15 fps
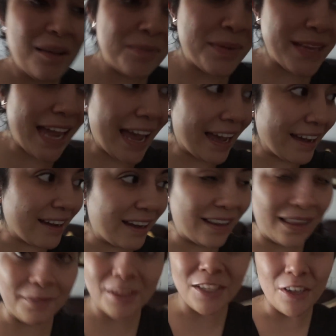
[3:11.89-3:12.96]
but yeah, uh,
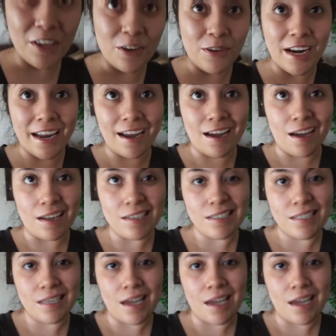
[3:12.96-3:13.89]
let me show you what I got.